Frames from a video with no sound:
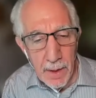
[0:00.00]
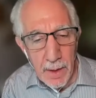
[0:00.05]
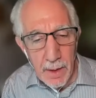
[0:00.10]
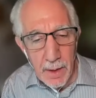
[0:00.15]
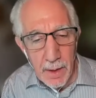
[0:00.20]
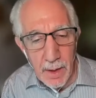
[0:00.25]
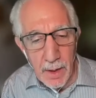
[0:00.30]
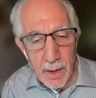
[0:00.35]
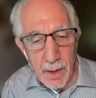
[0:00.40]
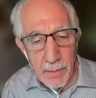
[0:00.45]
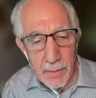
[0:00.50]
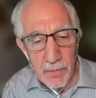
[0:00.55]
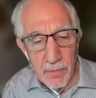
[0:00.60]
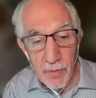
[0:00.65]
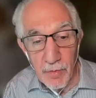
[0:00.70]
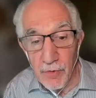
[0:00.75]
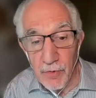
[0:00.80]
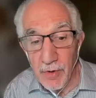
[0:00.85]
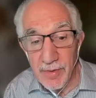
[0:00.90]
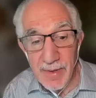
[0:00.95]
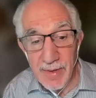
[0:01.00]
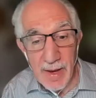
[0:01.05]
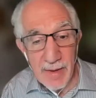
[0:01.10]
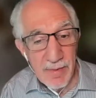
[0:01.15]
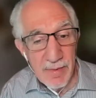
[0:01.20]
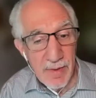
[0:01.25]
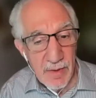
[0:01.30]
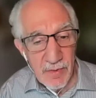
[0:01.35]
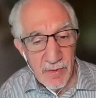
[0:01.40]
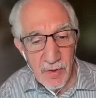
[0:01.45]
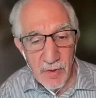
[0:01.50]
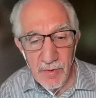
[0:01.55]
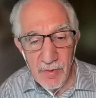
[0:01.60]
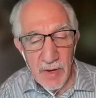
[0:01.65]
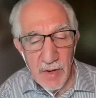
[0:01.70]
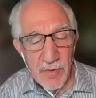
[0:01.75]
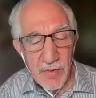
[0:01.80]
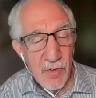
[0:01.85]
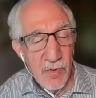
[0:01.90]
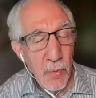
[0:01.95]
To, of course, ask the
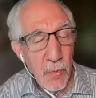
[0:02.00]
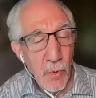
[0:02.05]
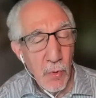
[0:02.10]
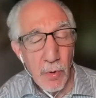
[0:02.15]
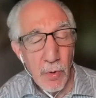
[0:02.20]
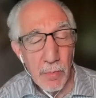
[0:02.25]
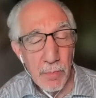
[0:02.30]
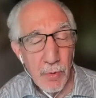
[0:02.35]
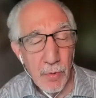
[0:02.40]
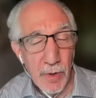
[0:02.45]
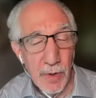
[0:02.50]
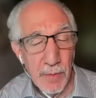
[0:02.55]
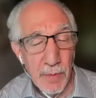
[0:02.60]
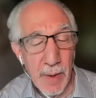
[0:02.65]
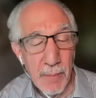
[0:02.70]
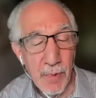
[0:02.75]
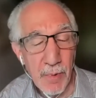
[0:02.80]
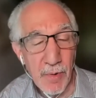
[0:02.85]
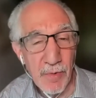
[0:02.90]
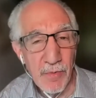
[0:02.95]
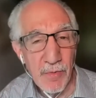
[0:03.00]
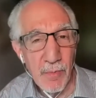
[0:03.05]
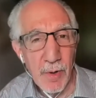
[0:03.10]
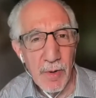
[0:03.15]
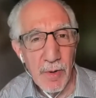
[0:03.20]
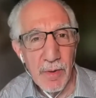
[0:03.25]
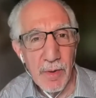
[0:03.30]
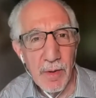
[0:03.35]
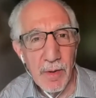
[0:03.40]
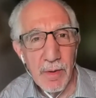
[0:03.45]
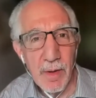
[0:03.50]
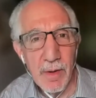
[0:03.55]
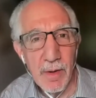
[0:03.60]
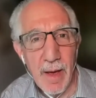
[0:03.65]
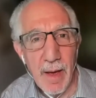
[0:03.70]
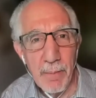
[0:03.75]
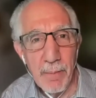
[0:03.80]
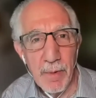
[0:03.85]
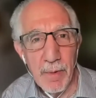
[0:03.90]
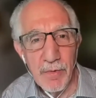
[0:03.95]
association board members, what are the
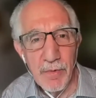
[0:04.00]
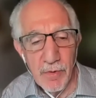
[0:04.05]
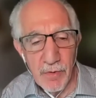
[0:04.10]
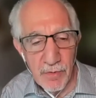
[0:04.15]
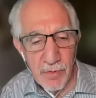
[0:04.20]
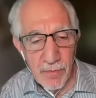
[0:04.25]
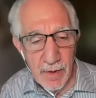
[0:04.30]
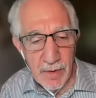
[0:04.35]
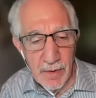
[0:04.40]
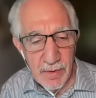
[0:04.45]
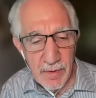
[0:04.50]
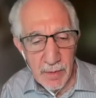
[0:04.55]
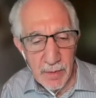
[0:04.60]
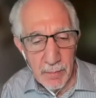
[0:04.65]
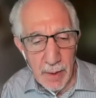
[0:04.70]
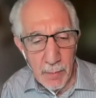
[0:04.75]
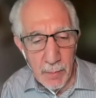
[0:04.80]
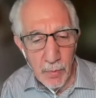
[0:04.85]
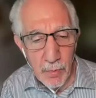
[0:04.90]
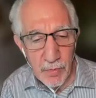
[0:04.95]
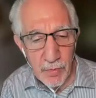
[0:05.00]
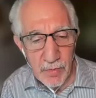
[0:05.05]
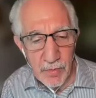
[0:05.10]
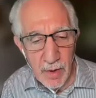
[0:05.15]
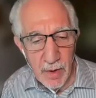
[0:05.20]
top issues facing members?